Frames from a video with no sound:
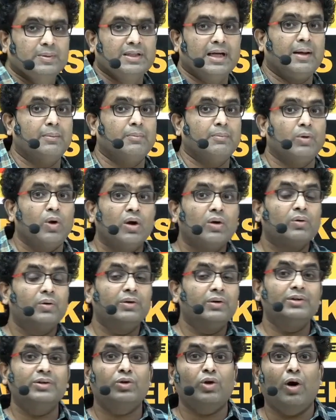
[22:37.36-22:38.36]
am not going
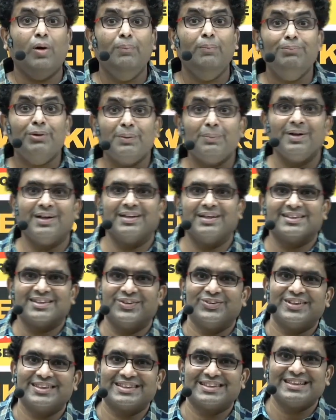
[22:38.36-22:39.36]
to compromise on
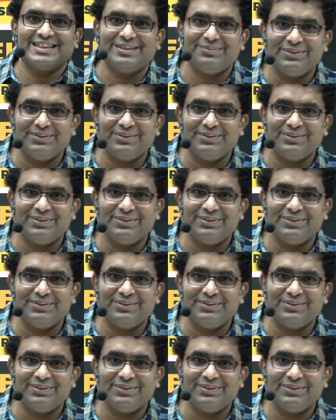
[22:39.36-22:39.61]
the syllabus